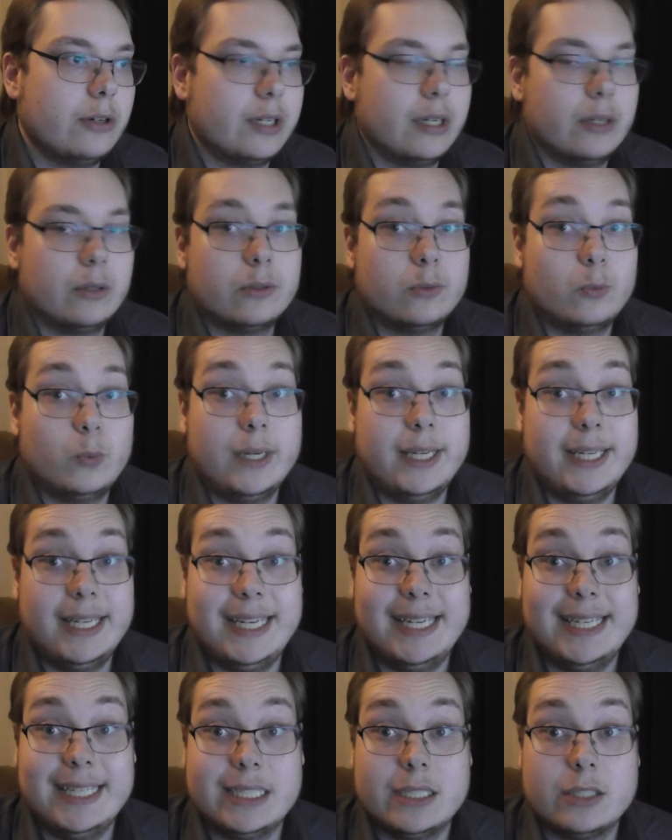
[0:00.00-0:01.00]
that we
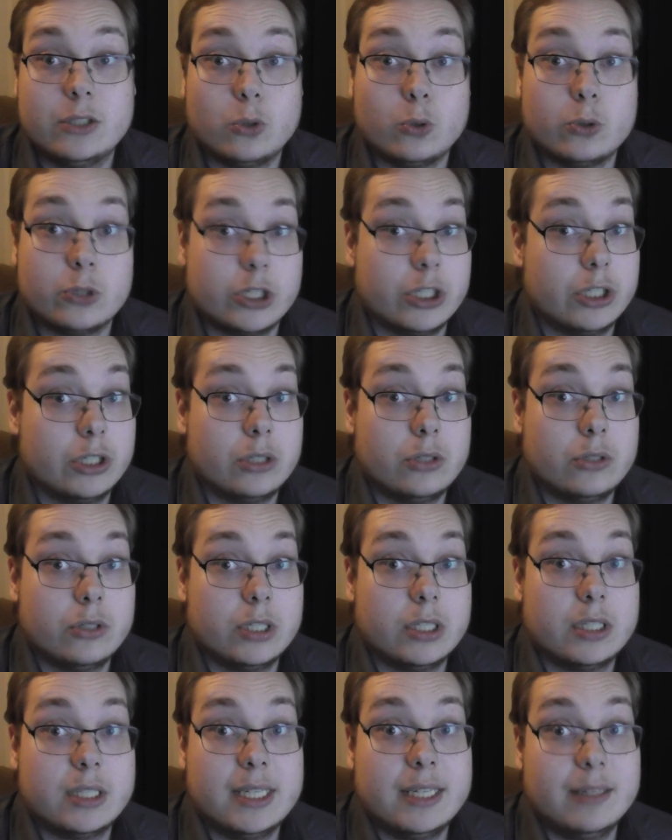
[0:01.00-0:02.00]
need torches to
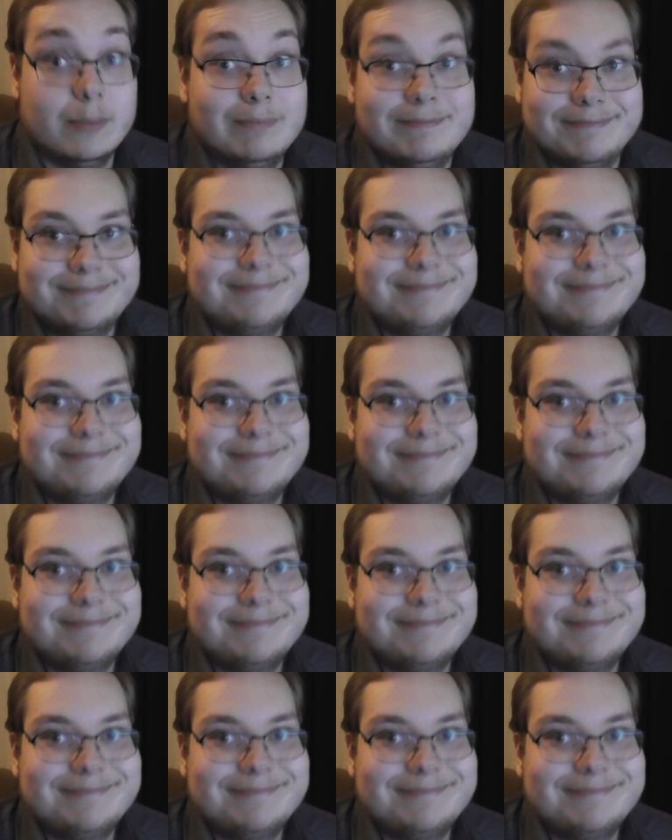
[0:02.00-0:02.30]
just see them.